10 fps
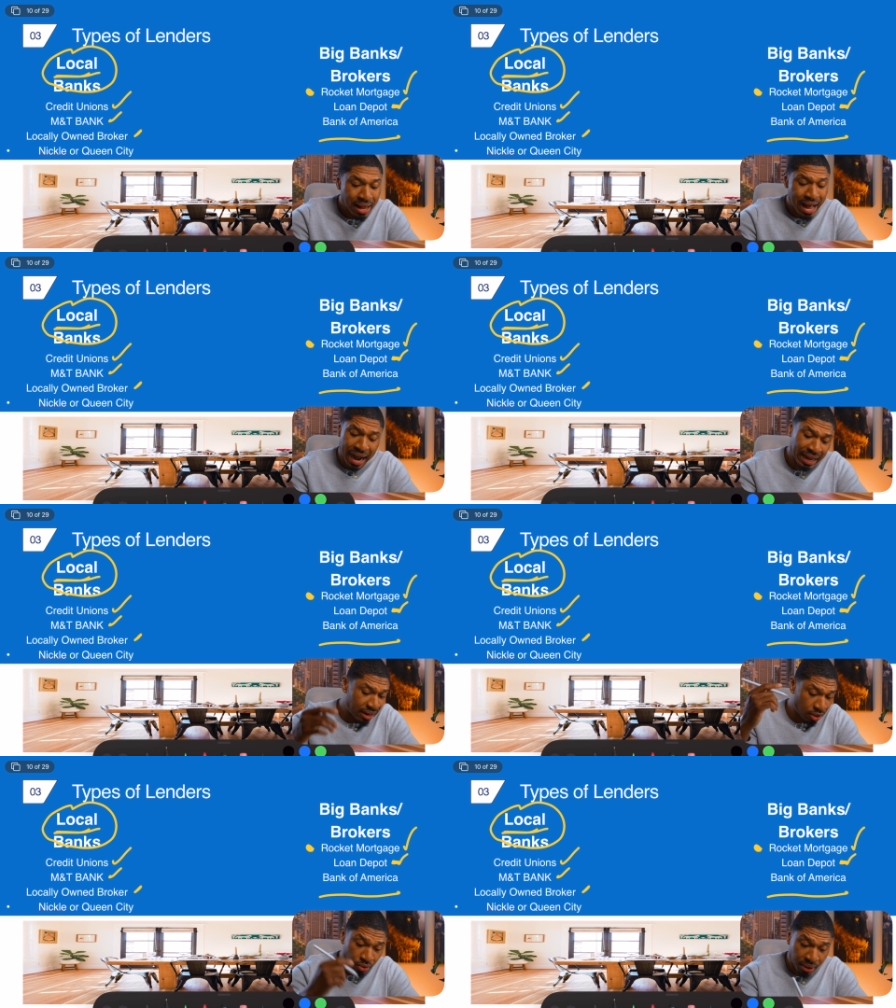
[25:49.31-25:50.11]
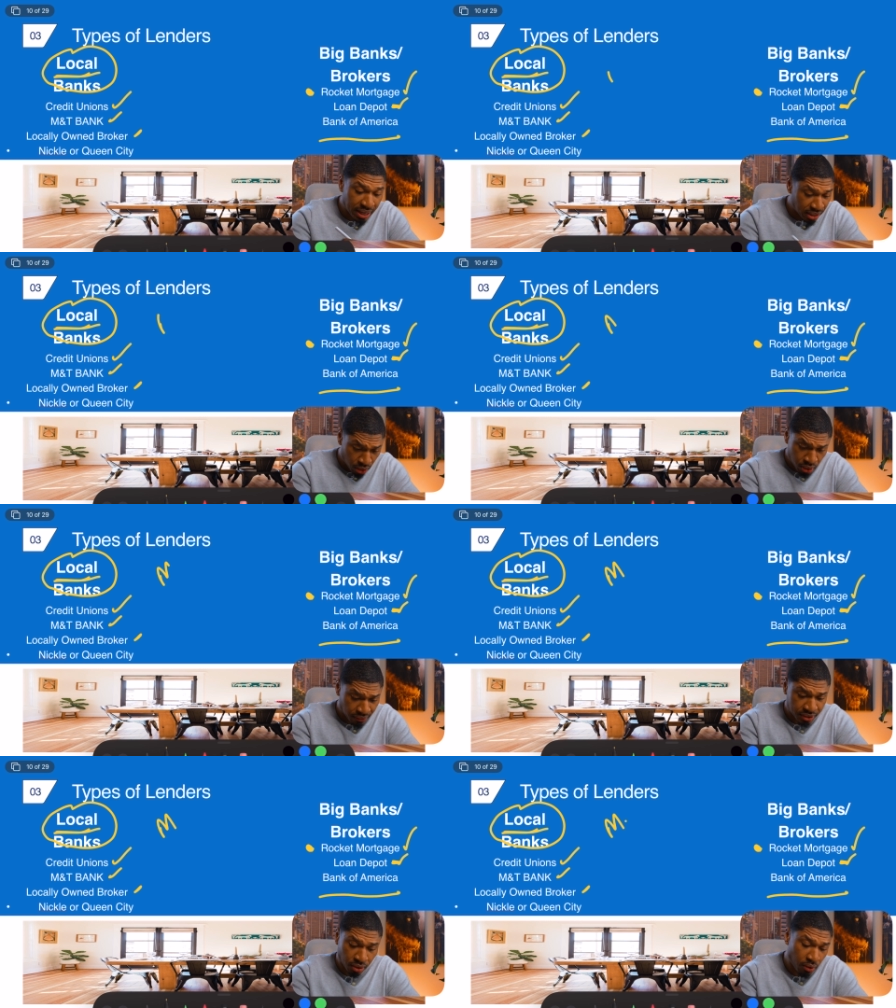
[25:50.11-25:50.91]
I got a great loan
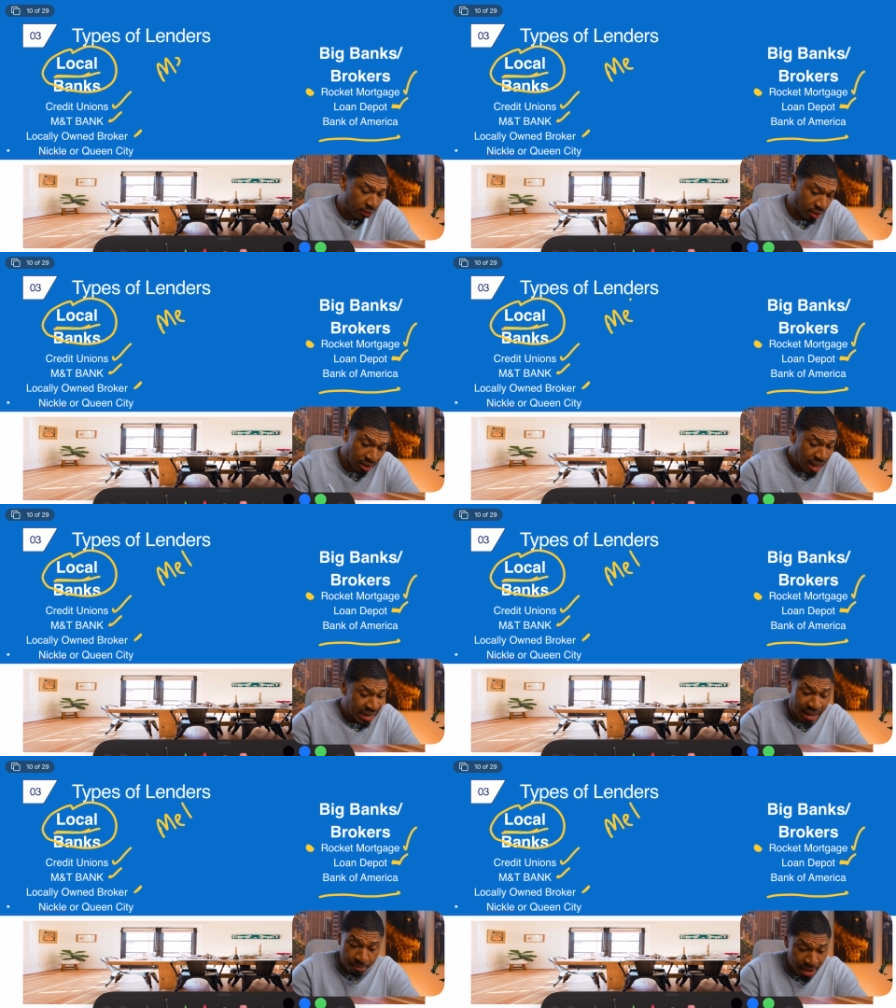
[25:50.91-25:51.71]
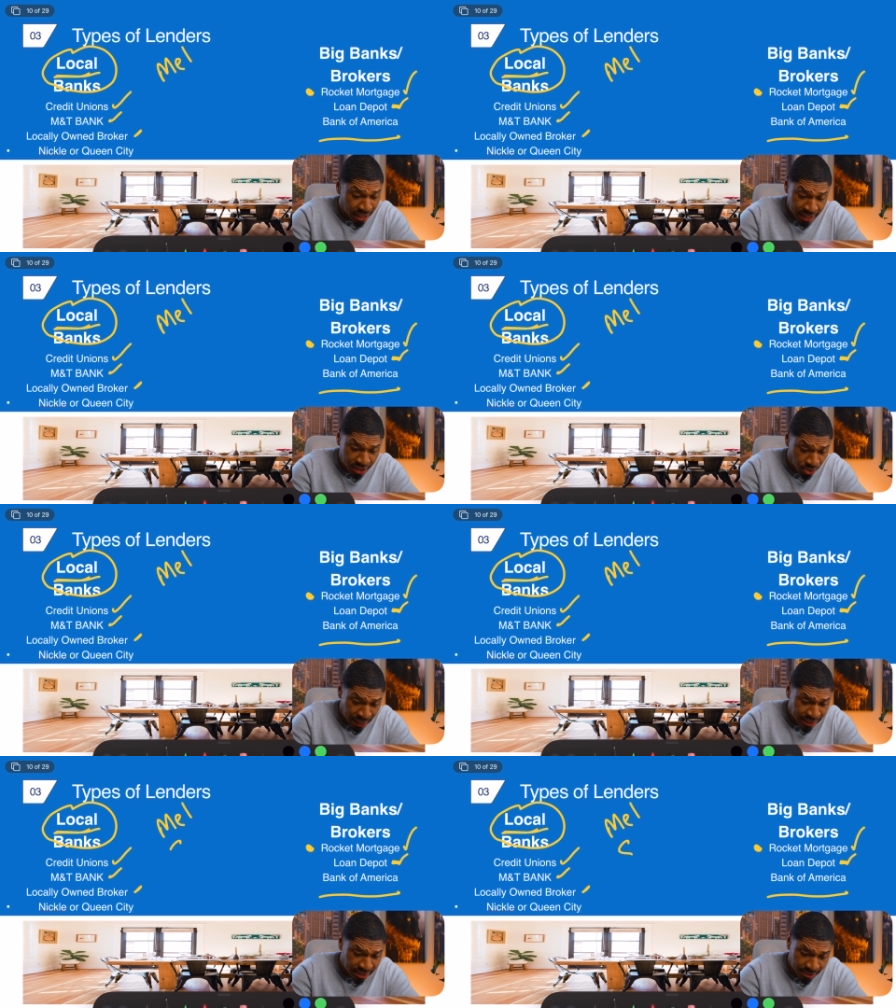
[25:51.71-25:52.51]
officer over there named Melanie
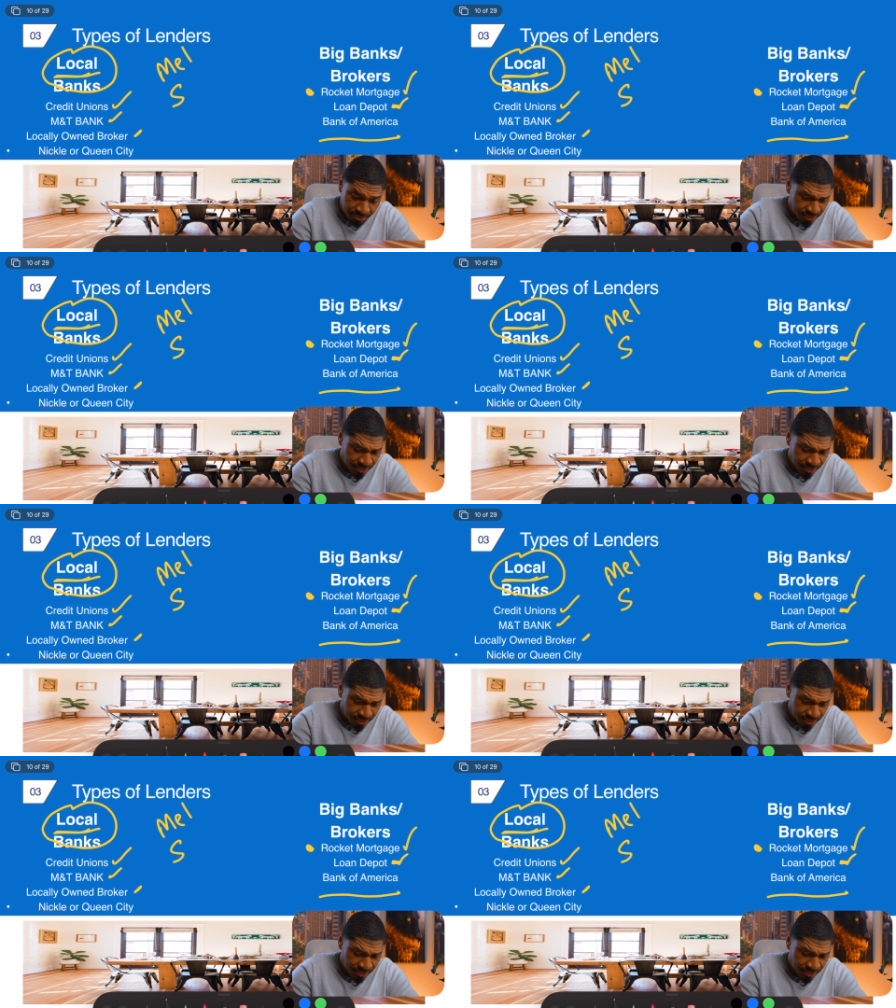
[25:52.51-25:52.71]
Sweats.